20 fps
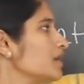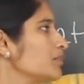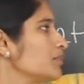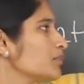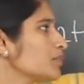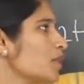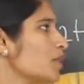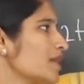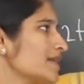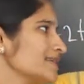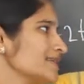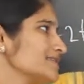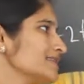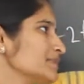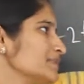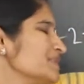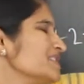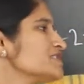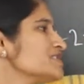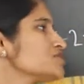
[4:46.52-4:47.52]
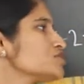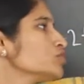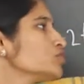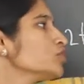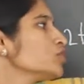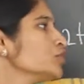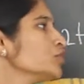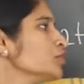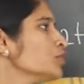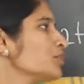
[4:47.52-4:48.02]
products, that means two
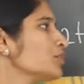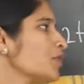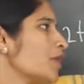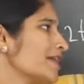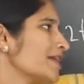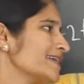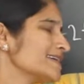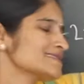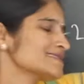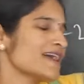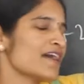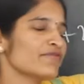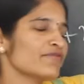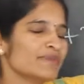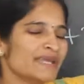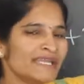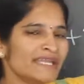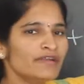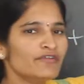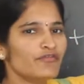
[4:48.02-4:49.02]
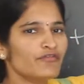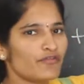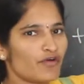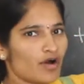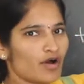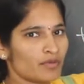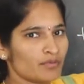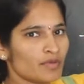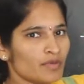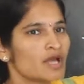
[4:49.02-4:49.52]
new products have been
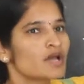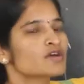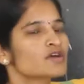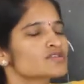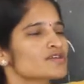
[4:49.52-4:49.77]
formed.